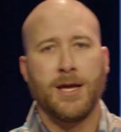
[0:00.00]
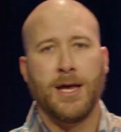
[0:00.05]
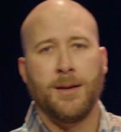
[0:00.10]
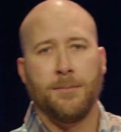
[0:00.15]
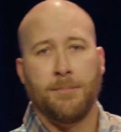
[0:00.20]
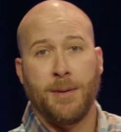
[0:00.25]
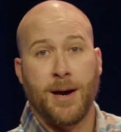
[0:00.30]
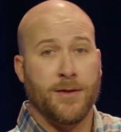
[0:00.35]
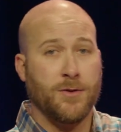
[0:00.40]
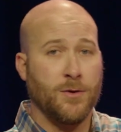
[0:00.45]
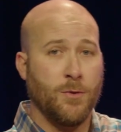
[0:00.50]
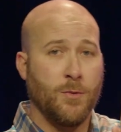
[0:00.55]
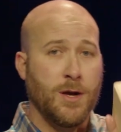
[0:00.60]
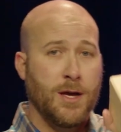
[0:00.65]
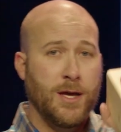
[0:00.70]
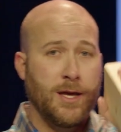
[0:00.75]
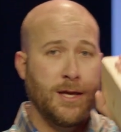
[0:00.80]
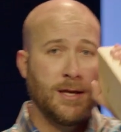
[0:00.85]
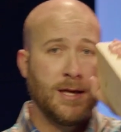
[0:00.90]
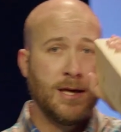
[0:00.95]
And by the
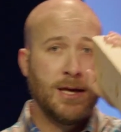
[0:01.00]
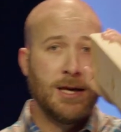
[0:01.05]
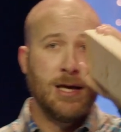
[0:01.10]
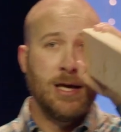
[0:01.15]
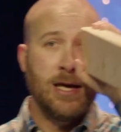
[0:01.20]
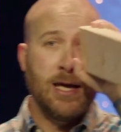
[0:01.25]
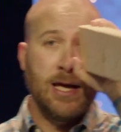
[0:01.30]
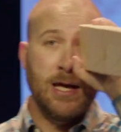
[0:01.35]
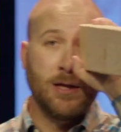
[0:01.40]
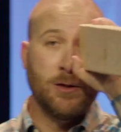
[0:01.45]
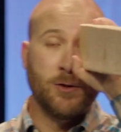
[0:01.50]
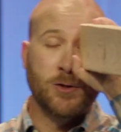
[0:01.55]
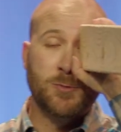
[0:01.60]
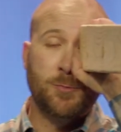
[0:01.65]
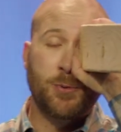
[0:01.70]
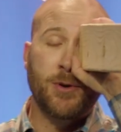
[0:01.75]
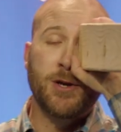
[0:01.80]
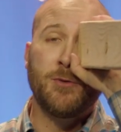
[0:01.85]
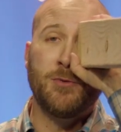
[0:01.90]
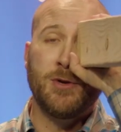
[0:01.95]
way, it looks
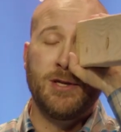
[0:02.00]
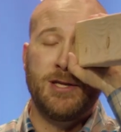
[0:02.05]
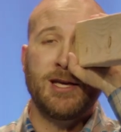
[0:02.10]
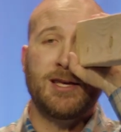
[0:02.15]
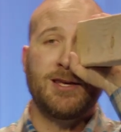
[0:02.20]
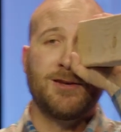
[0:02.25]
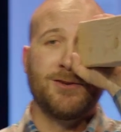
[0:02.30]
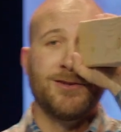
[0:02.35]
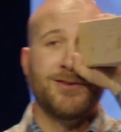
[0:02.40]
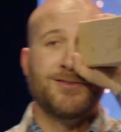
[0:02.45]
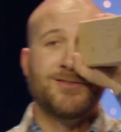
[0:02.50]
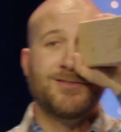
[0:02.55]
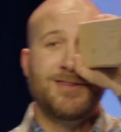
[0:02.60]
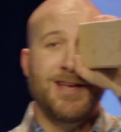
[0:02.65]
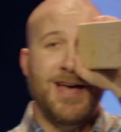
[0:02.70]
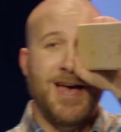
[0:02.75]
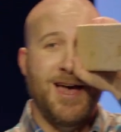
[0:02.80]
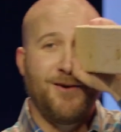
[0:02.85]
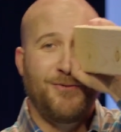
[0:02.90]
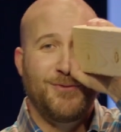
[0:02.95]
pretty ridiculous
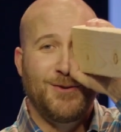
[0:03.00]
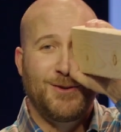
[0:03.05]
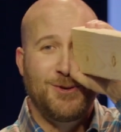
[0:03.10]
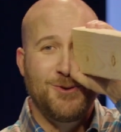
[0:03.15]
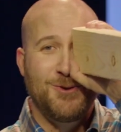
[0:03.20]
to have a